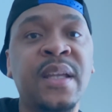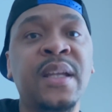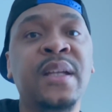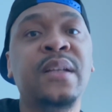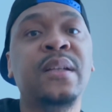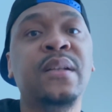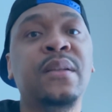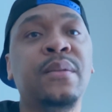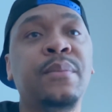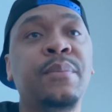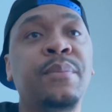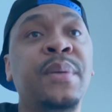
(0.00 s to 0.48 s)

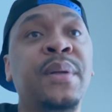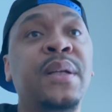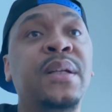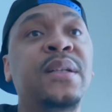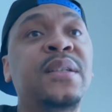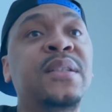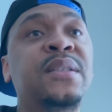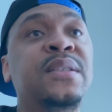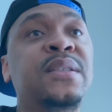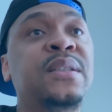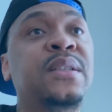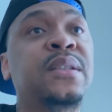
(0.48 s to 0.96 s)
and
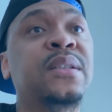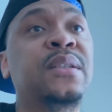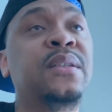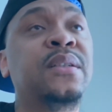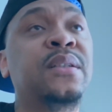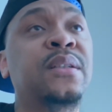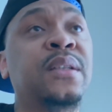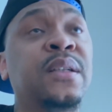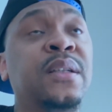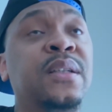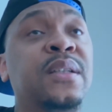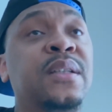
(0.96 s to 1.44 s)
because of
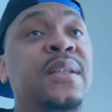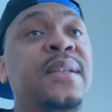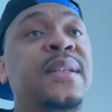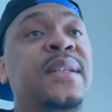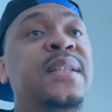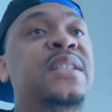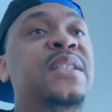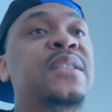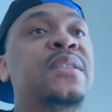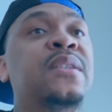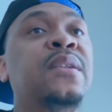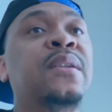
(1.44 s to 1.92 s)
the
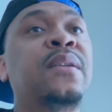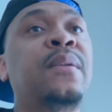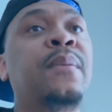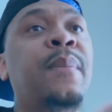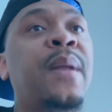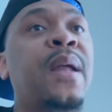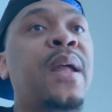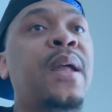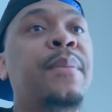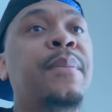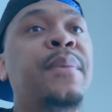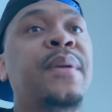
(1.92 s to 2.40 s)
condition of the
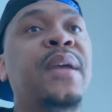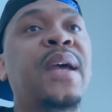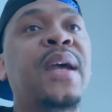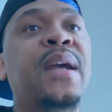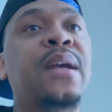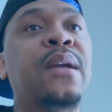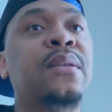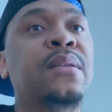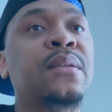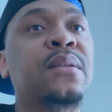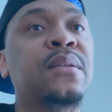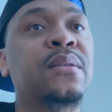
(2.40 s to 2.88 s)
baby, I
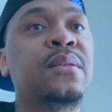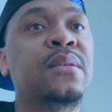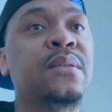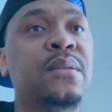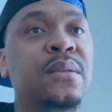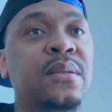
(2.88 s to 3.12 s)
had to